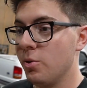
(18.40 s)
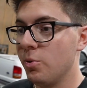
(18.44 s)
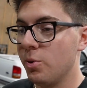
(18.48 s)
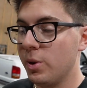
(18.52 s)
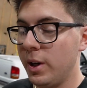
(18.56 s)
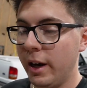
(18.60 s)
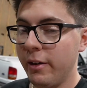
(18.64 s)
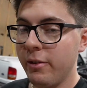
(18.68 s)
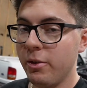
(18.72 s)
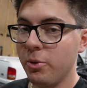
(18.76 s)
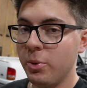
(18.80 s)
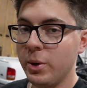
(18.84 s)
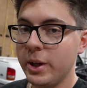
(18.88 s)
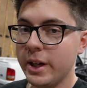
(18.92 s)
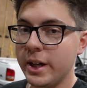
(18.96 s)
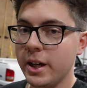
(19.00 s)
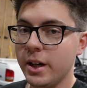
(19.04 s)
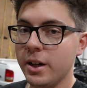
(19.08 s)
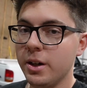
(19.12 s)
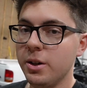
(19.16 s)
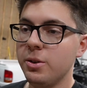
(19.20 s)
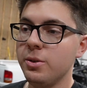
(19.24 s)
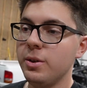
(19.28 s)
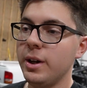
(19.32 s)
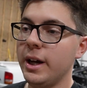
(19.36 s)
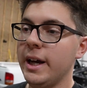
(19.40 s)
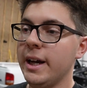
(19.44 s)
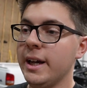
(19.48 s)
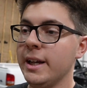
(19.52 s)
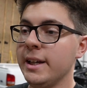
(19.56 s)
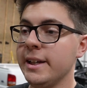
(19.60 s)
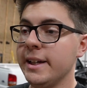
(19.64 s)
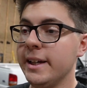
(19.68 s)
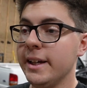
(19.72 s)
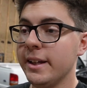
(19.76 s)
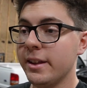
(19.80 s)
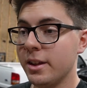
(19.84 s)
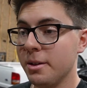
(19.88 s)
Whenever we go
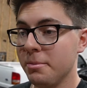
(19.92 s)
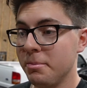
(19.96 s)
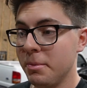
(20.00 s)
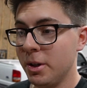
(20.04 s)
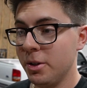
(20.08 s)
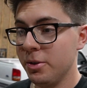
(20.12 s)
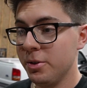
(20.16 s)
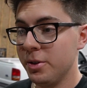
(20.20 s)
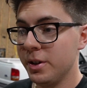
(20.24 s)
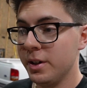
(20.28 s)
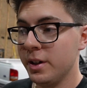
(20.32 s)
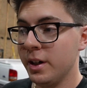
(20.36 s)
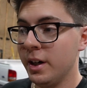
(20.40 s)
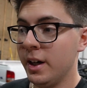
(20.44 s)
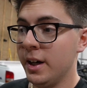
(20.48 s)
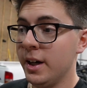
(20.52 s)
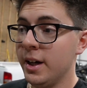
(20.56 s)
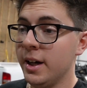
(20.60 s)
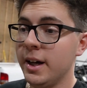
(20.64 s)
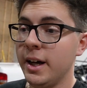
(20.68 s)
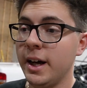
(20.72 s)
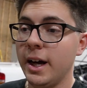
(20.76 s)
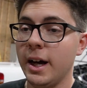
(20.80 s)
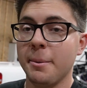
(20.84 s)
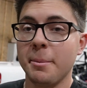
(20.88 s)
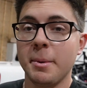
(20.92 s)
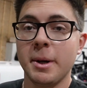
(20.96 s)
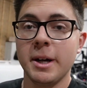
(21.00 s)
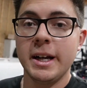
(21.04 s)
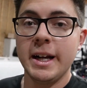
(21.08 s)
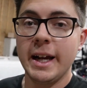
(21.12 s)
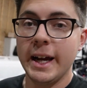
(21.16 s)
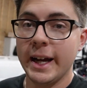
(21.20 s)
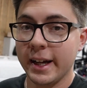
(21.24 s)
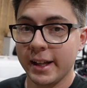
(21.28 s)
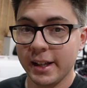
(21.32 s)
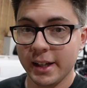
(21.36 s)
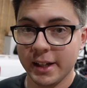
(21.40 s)
and get the motor, I'm gonna
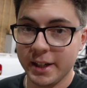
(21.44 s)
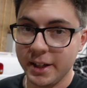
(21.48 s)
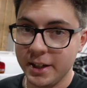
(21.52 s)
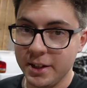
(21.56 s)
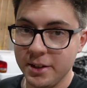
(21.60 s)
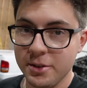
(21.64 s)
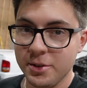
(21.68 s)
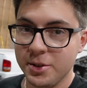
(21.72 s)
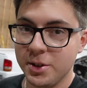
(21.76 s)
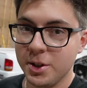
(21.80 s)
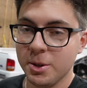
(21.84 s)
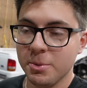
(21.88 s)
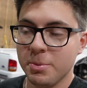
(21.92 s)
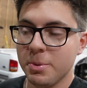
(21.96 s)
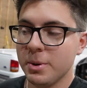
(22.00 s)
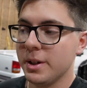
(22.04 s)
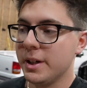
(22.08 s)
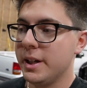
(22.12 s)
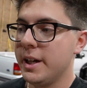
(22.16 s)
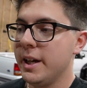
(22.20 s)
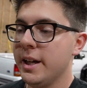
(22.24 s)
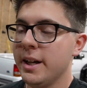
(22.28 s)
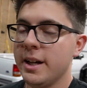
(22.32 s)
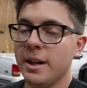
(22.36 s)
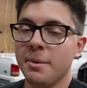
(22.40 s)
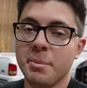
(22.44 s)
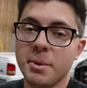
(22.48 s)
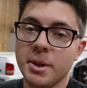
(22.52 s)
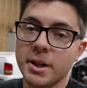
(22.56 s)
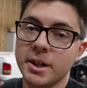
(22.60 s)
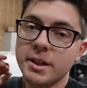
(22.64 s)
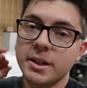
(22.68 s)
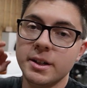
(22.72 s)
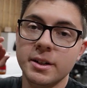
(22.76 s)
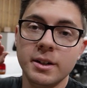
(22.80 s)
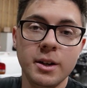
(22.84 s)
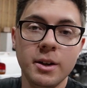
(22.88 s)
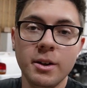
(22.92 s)
act like a YouTuber again. I'm
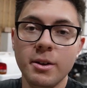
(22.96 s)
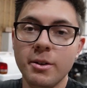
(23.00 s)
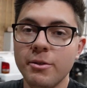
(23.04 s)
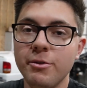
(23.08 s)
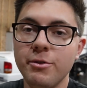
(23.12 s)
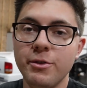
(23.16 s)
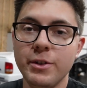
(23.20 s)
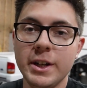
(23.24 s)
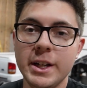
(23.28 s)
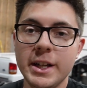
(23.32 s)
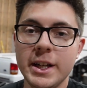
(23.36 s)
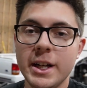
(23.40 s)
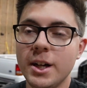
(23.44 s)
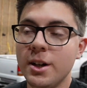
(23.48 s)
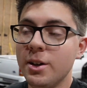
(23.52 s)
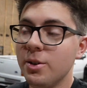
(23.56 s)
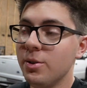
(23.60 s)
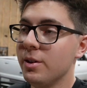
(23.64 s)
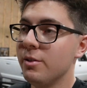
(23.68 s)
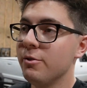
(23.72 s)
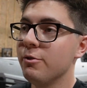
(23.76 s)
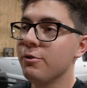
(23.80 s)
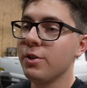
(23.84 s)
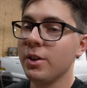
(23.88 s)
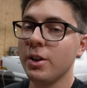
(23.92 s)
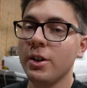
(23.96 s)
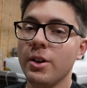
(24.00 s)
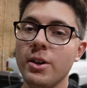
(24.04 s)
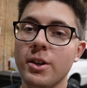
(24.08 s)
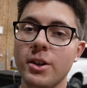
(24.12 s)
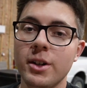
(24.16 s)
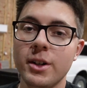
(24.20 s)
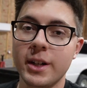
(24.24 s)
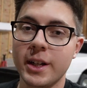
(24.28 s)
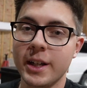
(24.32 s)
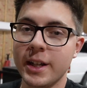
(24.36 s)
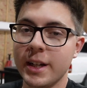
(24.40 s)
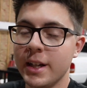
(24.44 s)
gonna video and
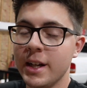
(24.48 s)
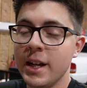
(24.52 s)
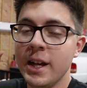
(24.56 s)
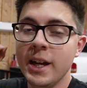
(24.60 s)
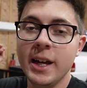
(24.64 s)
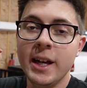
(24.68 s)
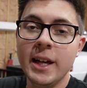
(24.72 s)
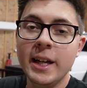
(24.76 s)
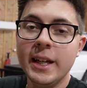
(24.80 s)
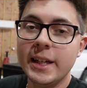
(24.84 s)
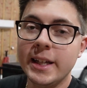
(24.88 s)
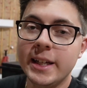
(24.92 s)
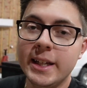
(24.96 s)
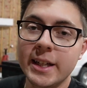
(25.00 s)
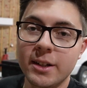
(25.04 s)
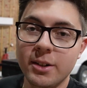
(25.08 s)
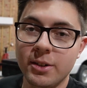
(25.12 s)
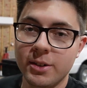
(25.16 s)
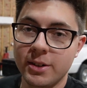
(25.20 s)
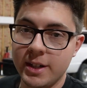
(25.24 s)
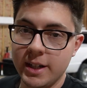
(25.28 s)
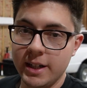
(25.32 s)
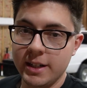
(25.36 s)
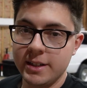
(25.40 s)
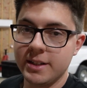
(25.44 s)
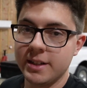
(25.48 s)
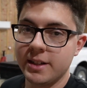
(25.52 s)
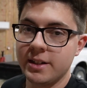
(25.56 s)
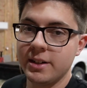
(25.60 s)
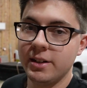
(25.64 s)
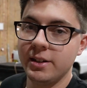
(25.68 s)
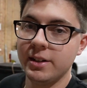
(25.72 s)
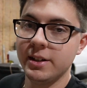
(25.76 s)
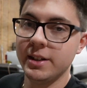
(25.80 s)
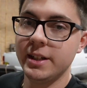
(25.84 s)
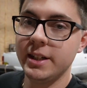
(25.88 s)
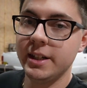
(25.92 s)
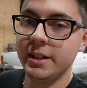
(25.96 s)
vlog and get all kinds of
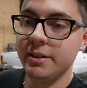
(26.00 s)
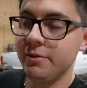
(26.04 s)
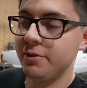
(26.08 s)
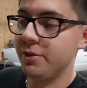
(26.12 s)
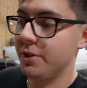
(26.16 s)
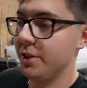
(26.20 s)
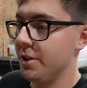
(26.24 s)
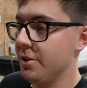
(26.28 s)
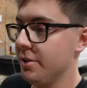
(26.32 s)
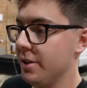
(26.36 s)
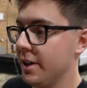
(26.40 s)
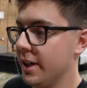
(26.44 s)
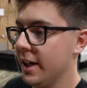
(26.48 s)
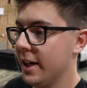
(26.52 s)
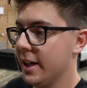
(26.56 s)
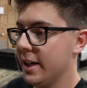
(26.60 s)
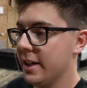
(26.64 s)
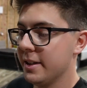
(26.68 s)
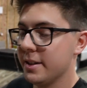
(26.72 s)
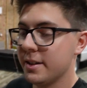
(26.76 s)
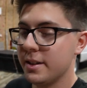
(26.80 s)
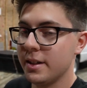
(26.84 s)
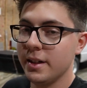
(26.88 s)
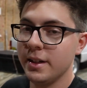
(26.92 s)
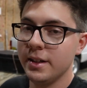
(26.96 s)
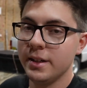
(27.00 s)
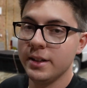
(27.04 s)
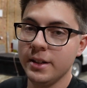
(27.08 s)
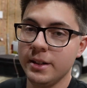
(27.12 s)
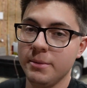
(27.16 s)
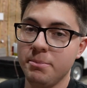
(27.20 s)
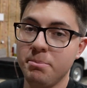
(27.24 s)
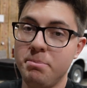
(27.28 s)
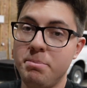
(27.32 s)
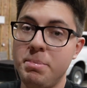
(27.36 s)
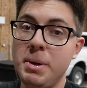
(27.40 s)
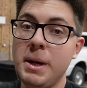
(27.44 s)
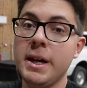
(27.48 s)
content for you guys,
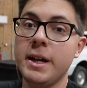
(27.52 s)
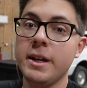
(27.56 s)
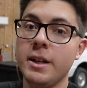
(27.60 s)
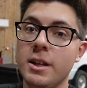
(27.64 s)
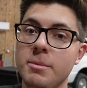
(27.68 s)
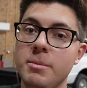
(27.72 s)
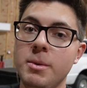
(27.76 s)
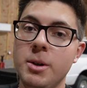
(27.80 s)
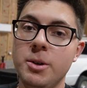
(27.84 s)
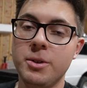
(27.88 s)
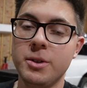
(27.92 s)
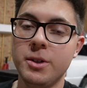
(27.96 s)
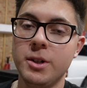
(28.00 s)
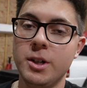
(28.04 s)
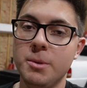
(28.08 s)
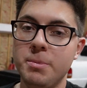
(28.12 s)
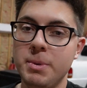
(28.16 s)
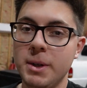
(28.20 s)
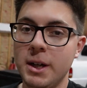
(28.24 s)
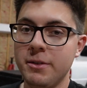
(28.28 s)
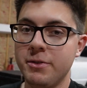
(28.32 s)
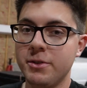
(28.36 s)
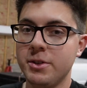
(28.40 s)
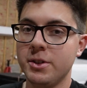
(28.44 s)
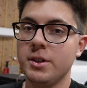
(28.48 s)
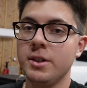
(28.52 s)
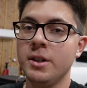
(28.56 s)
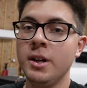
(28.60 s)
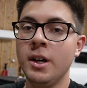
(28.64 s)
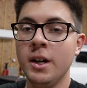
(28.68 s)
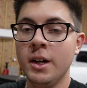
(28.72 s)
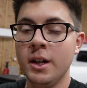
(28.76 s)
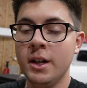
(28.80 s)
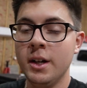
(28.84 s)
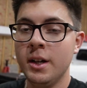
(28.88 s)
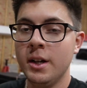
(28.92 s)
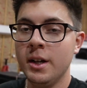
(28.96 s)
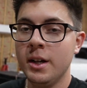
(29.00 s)
picking the motor up after
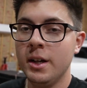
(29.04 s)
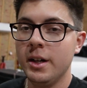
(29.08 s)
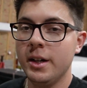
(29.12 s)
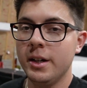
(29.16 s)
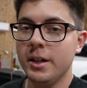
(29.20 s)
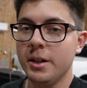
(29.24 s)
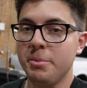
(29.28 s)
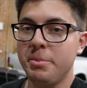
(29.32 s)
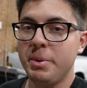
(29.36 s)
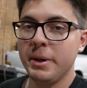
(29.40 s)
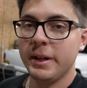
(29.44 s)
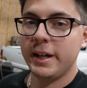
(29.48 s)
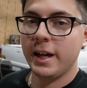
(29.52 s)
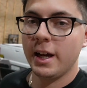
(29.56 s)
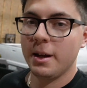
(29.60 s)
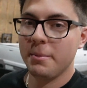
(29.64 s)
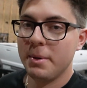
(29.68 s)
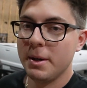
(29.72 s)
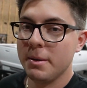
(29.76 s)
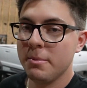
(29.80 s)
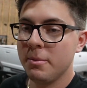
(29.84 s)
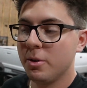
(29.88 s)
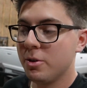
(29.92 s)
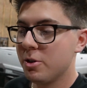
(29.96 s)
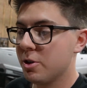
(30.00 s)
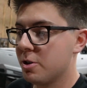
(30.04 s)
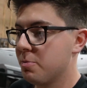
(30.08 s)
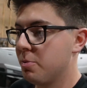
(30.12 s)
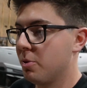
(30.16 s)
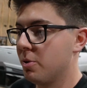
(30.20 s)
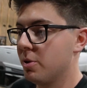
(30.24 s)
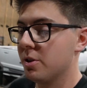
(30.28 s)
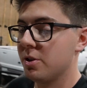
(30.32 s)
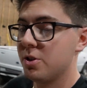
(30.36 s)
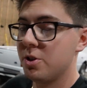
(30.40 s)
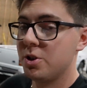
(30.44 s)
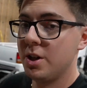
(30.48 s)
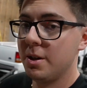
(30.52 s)
PKP
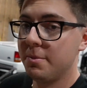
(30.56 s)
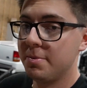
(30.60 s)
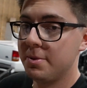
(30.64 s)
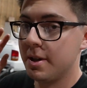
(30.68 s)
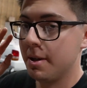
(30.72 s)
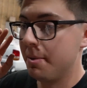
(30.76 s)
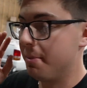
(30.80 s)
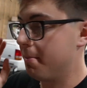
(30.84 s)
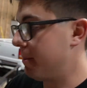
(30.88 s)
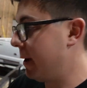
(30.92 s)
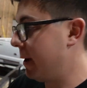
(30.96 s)
Motorsports ships it